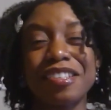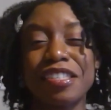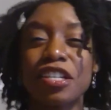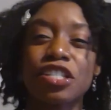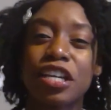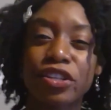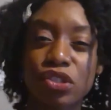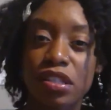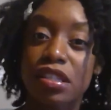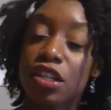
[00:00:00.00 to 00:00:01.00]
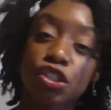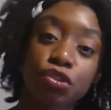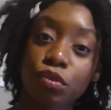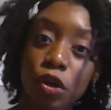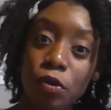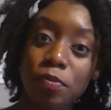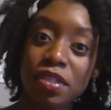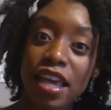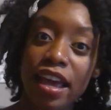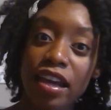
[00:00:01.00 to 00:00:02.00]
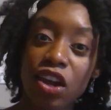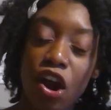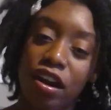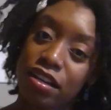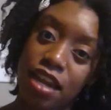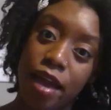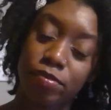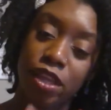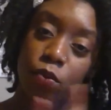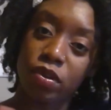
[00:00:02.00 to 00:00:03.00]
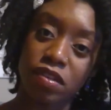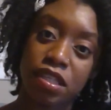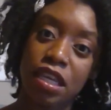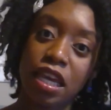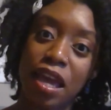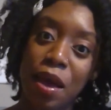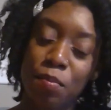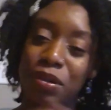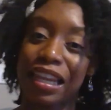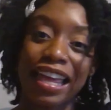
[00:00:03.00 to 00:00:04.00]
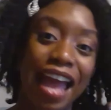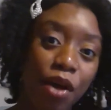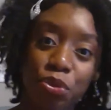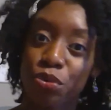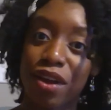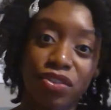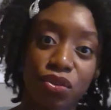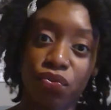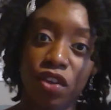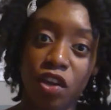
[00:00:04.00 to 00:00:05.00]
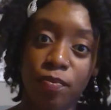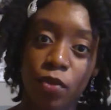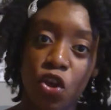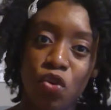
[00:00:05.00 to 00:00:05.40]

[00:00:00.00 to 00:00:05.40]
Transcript: Such interesting tropes and archetypes that we see play out throughout the film.